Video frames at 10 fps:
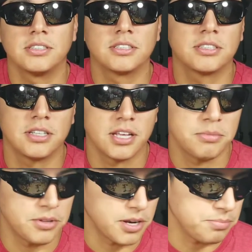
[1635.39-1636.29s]
It's the
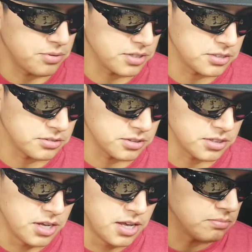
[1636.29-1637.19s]
labor that I put into it.
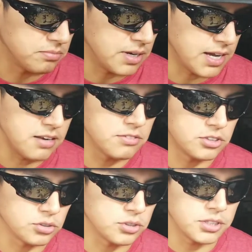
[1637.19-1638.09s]
I kind of
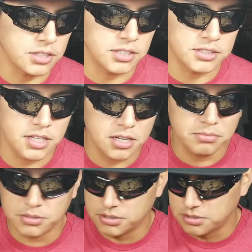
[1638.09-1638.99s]
enjoy it at
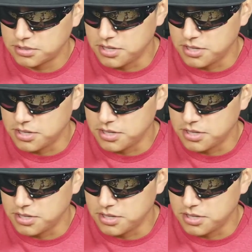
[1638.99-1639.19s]
times.